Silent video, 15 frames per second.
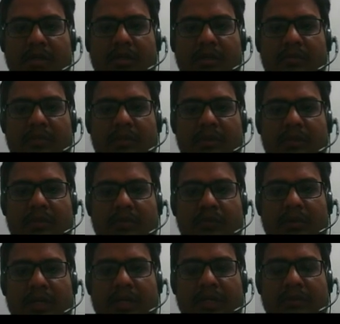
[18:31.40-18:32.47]
But here
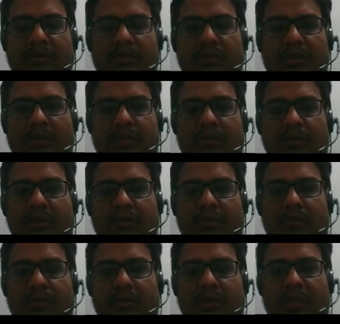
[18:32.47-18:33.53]
y square equal
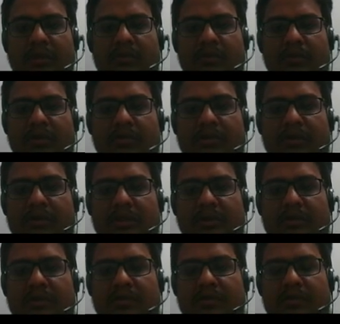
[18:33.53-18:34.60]
to x square plus
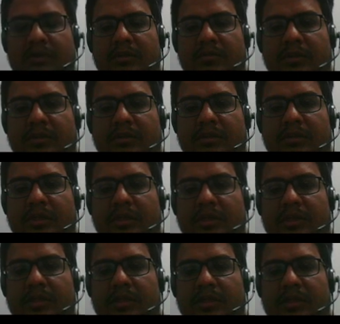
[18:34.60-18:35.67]
x. It means that
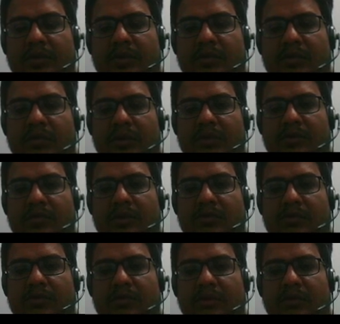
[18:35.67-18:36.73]
y square
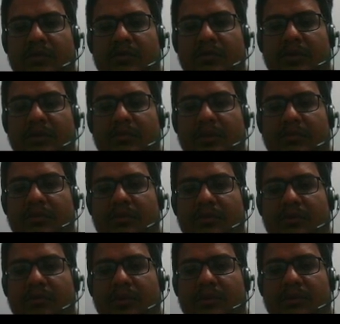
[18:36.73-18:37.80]
should be equal to 1 by 4
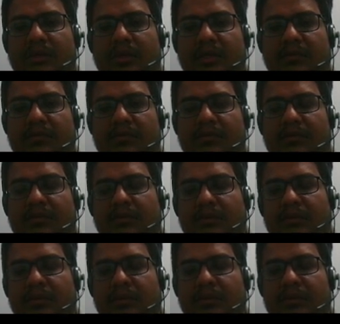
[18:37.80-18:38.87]
plus half.
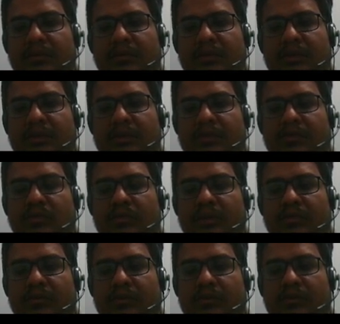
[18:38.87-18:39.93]
So that is 2 by
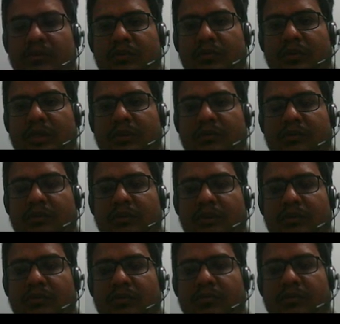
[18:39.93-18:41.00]
4. So y square
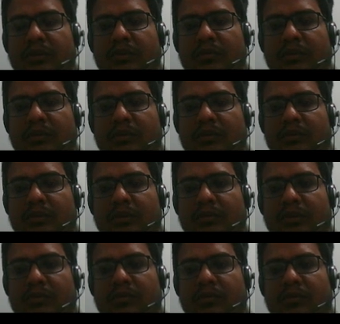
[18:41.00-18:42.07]
should be equal to 3 by
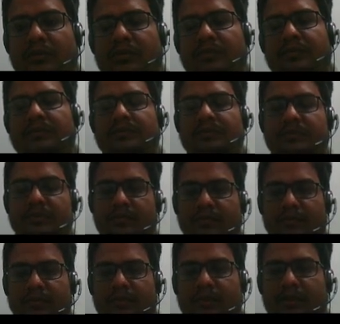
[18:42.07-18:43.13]
4.
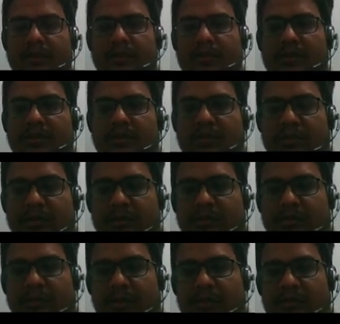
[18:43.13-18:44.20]
That means
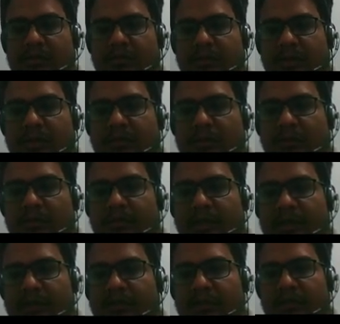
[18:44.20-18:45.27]
y should be equal to
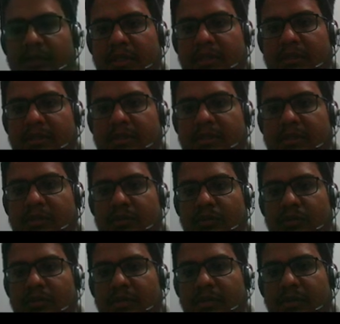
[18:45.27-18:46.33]
plus or minus root
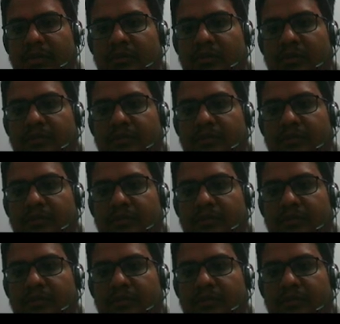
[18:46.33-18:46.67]
3 by 2.